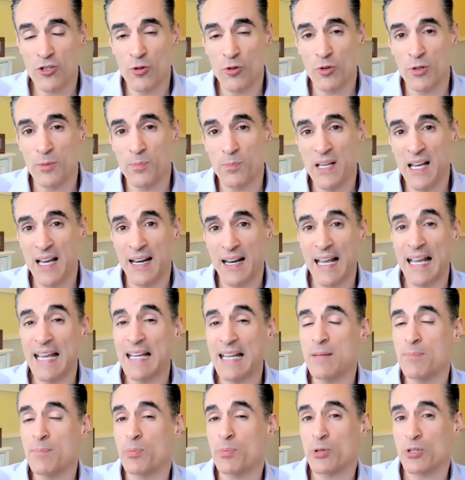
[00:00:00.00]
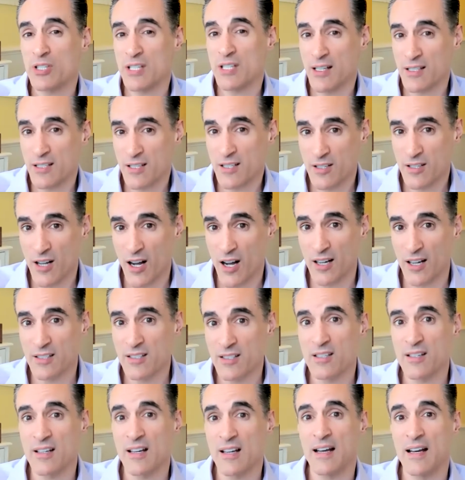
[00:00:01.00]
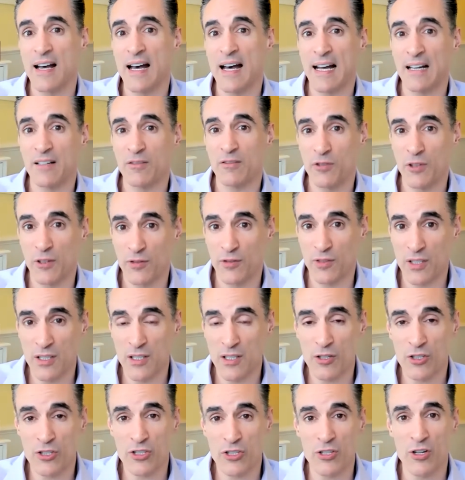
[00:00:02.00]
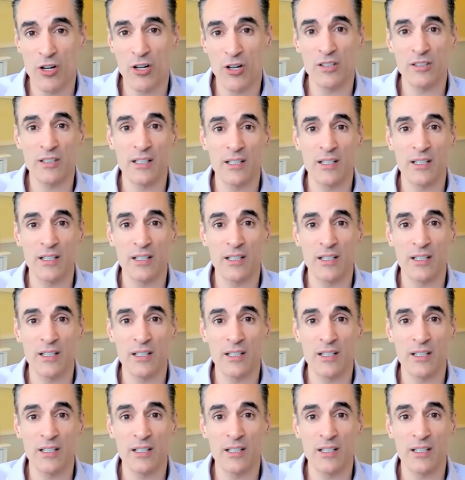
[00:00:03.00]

you would be at 80% stocks at 50 years old,